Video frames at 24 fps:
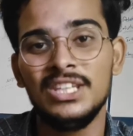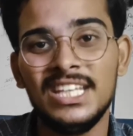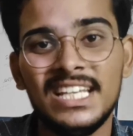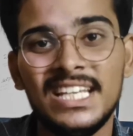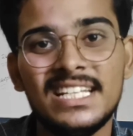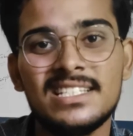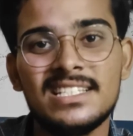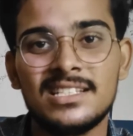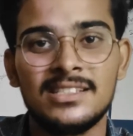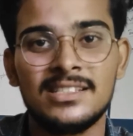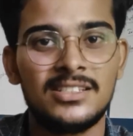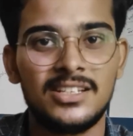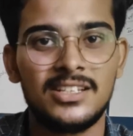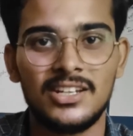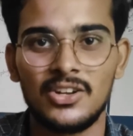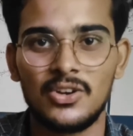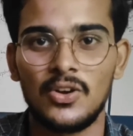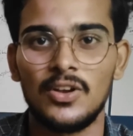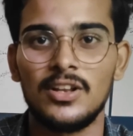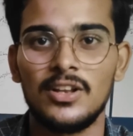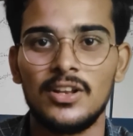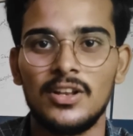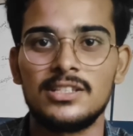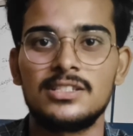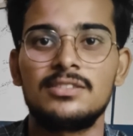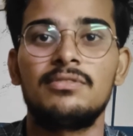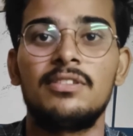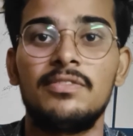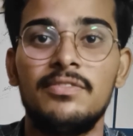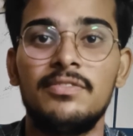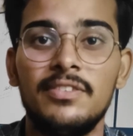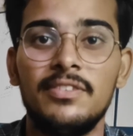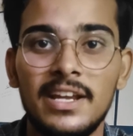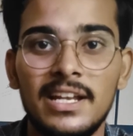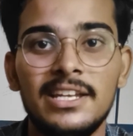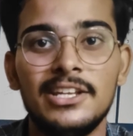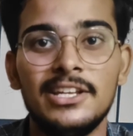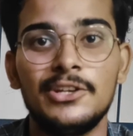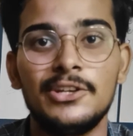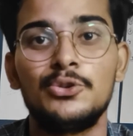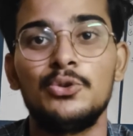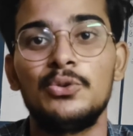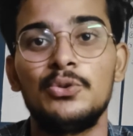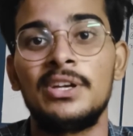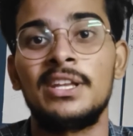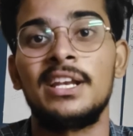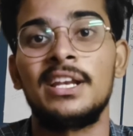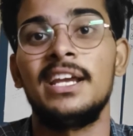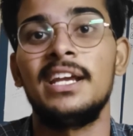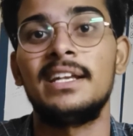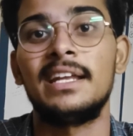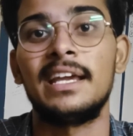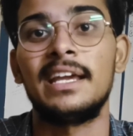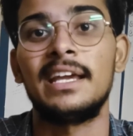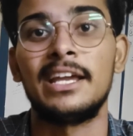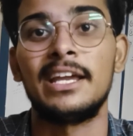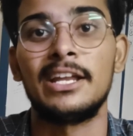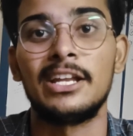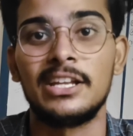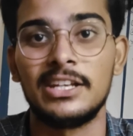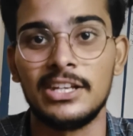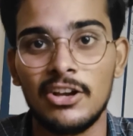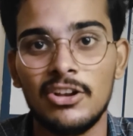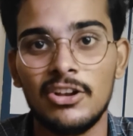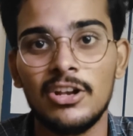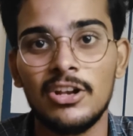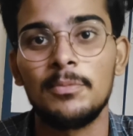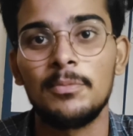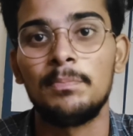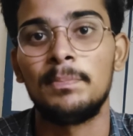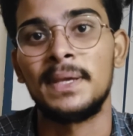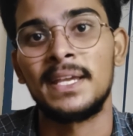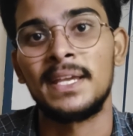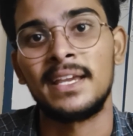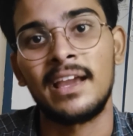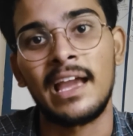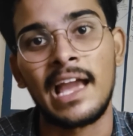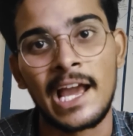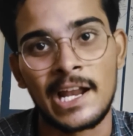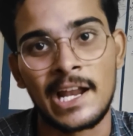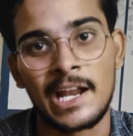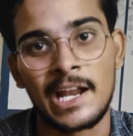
these engineering colleges were failing to create a developing